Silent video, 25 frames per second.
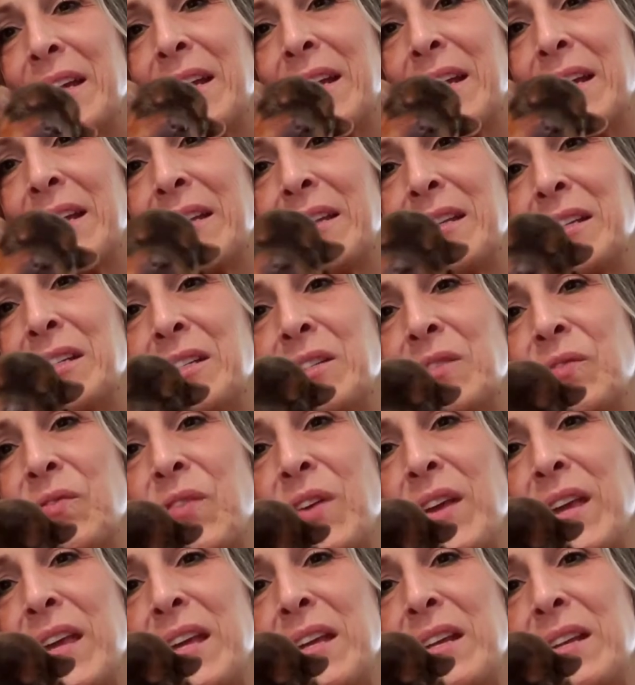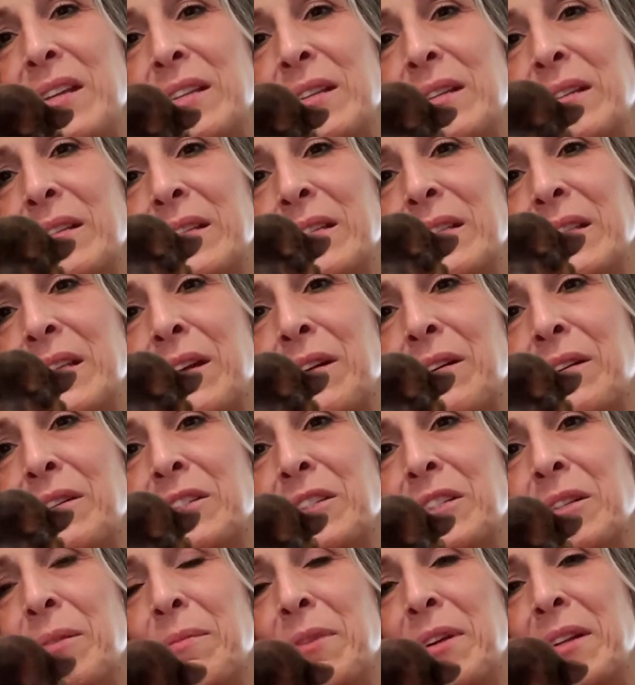And his feet, there are
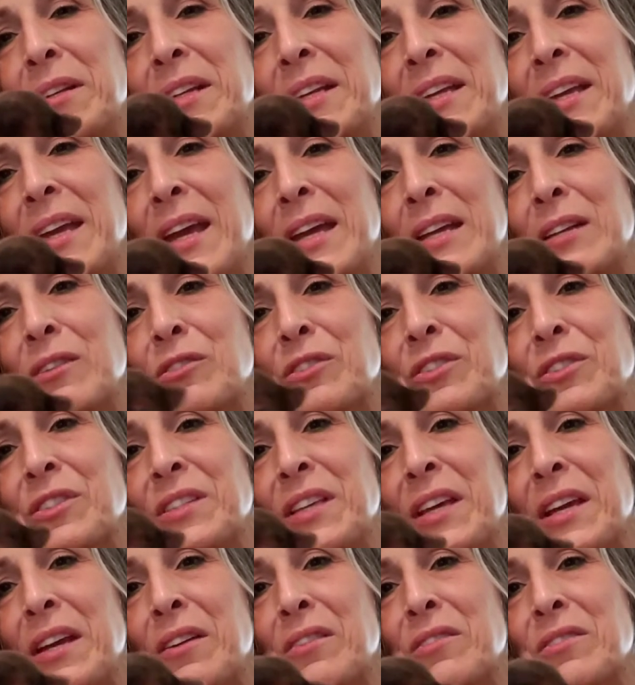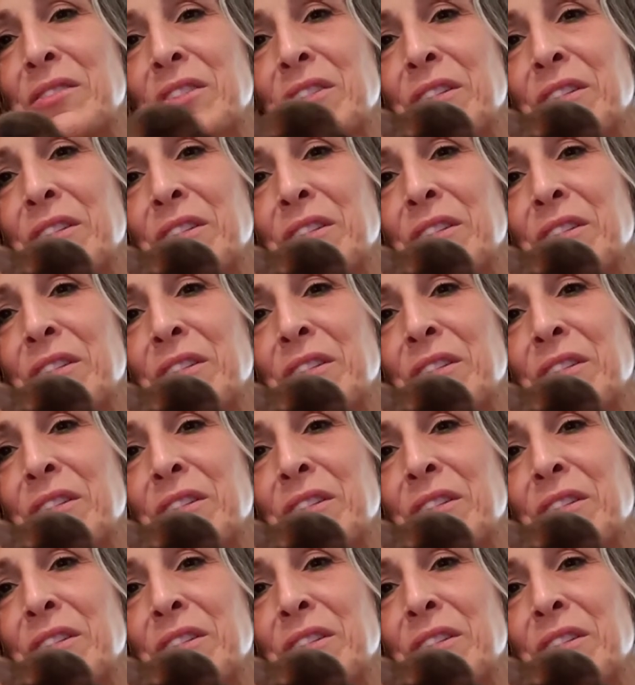some indicators there.